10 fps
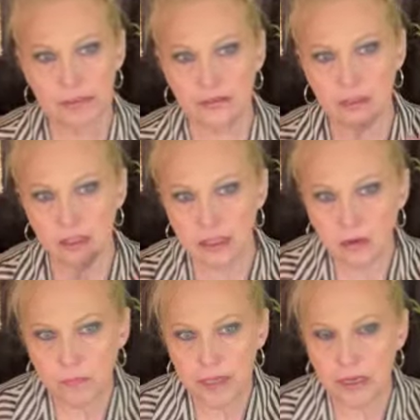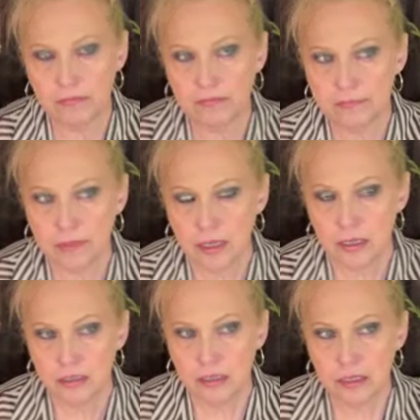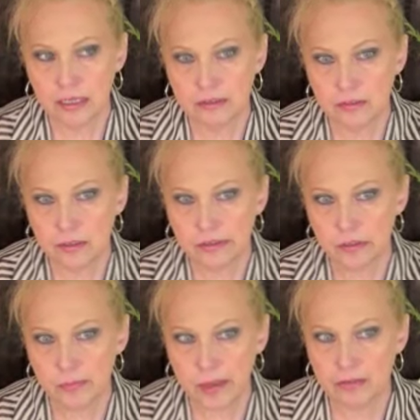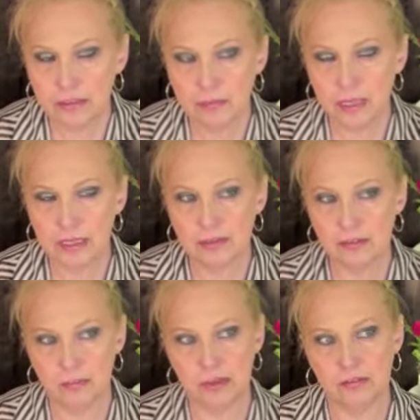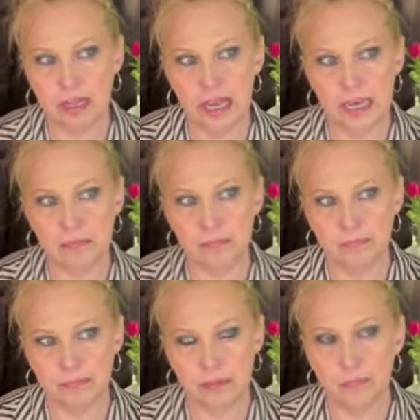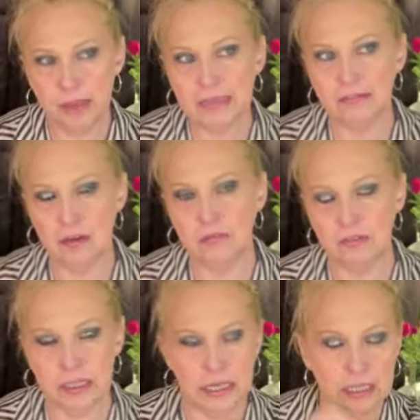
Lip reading: There's a little bit of, you can smell something that smells like the base notes in it,